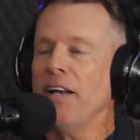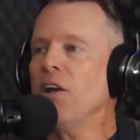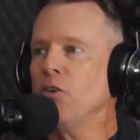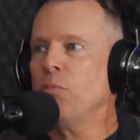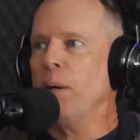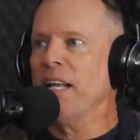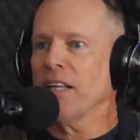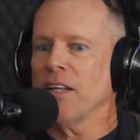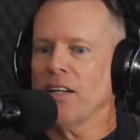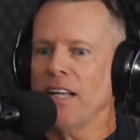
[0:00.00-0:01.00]
I know Spade a
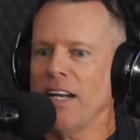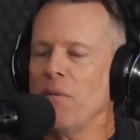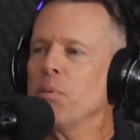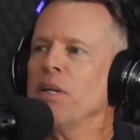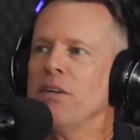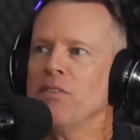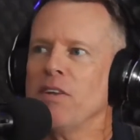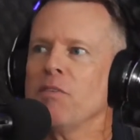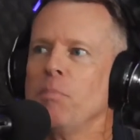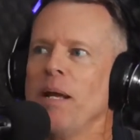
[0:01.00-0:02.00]
little, and I believe
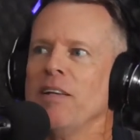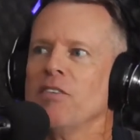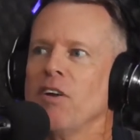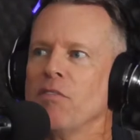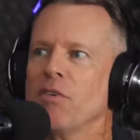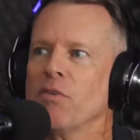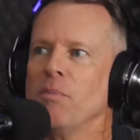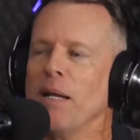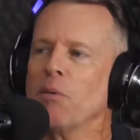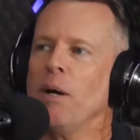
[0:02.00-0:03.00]
that Spade suffers
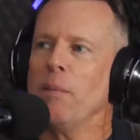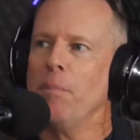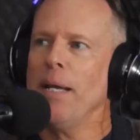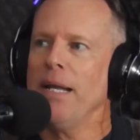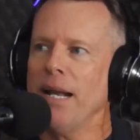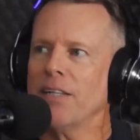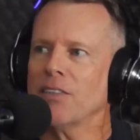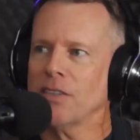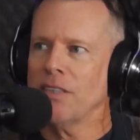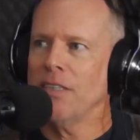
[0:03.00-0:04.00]
from that quite a bit.
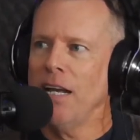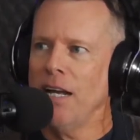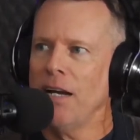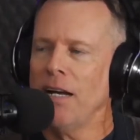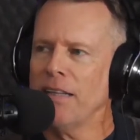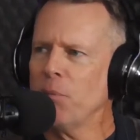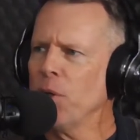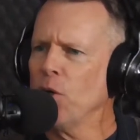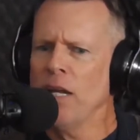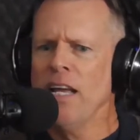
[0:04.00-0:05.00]
Actually, yeah. I think
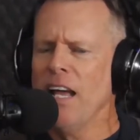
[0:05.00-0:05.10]
we all.